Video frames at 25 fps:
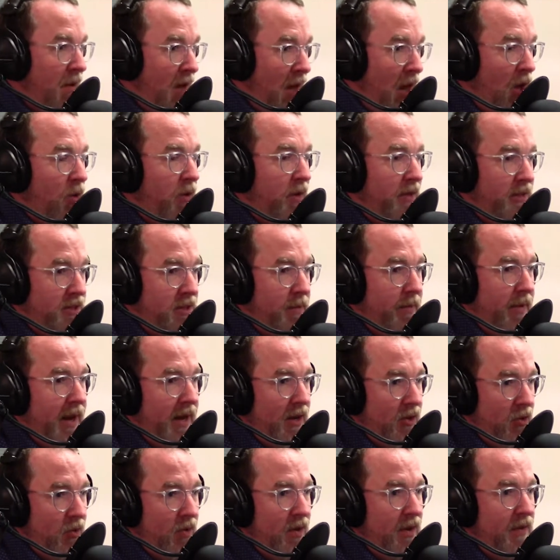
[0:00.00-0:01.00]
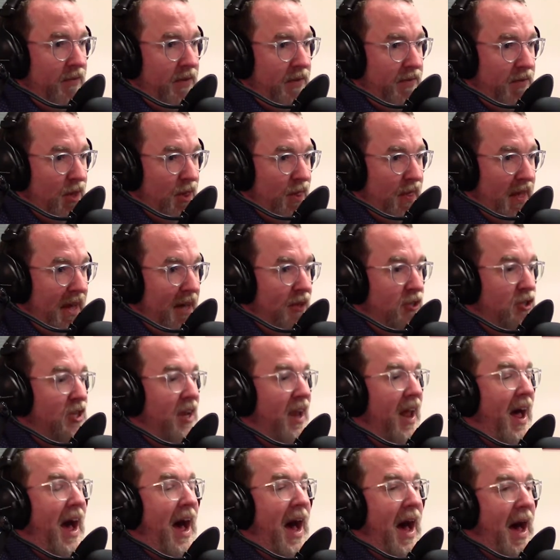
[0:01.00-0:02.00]
loaning somebody two hundred fifty
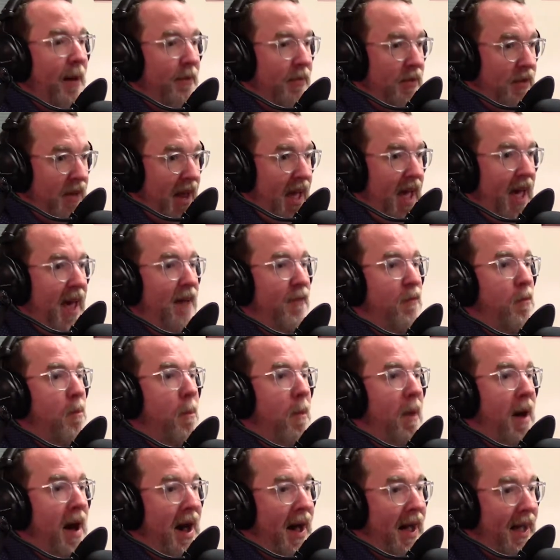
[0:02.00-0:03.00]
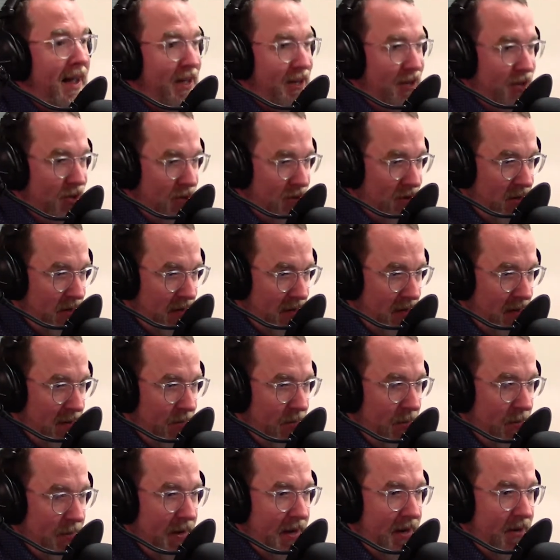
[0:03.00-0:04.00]
thousand, I'm going to have my attorney
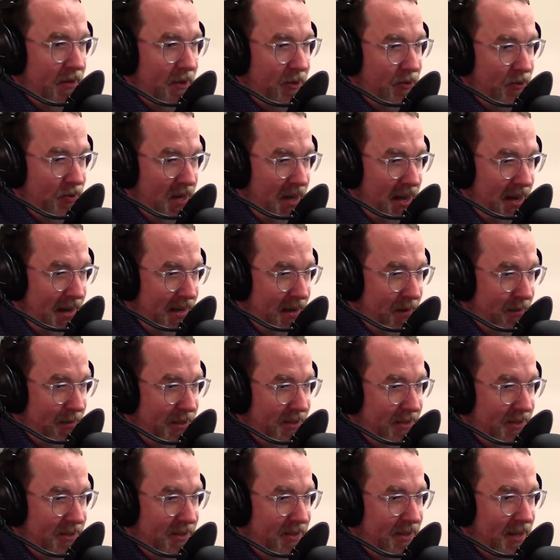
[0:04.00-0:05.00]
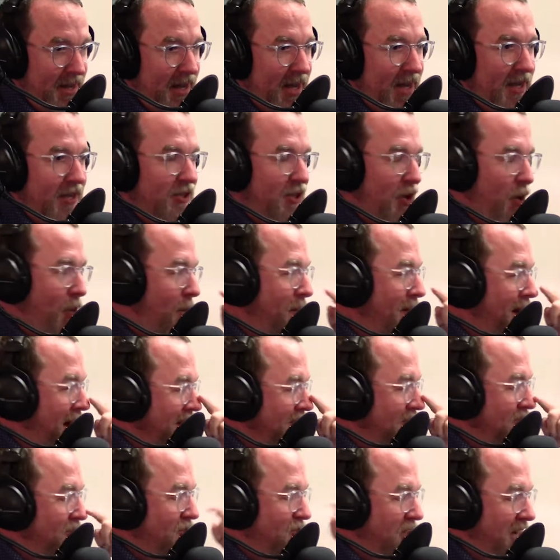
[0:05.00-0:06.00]
prepare mm-hmm. those documents. Makes so my
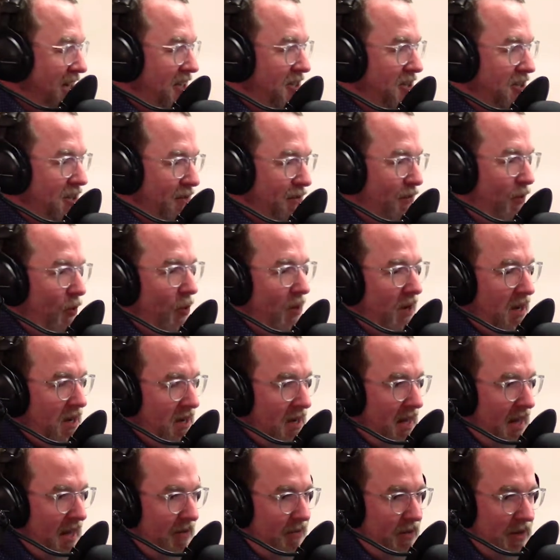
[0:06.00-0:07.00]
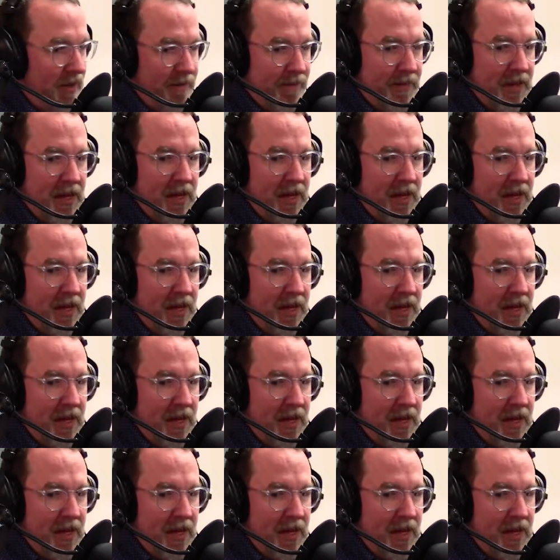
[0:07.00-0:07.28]
suggestion for you, David,